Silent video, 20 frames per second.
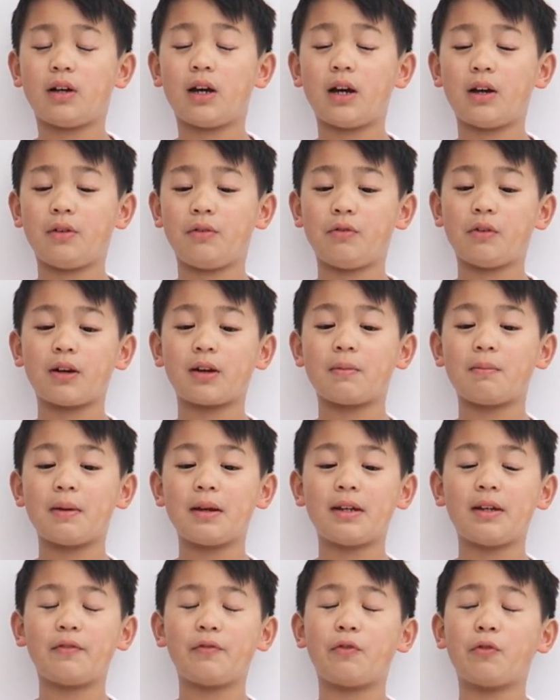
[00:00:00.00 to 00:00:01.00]
I'd
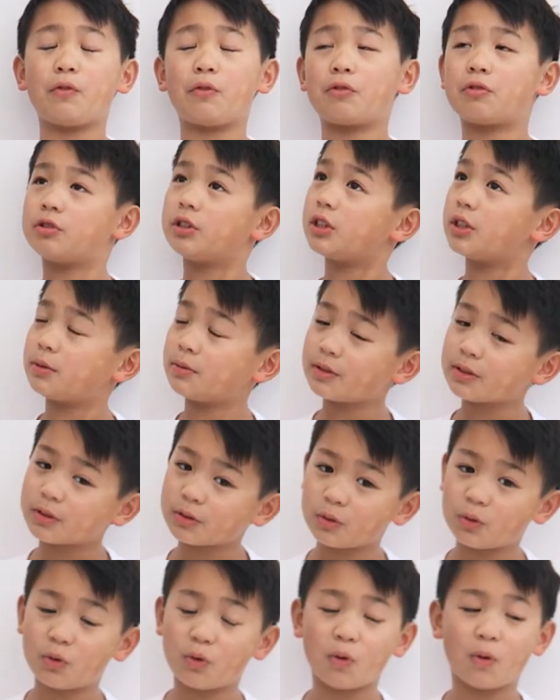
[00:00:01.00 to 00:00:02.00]
recommend it for
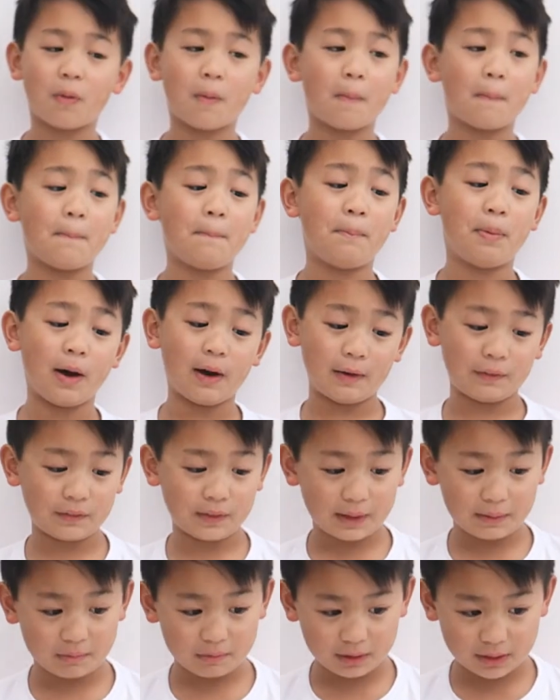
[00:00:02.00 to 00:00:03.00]
Christmas or
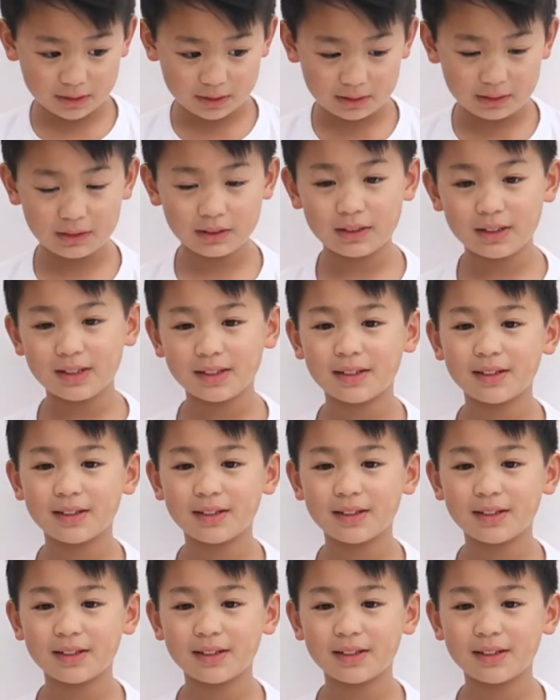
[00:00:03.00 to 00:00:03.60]
birthday present.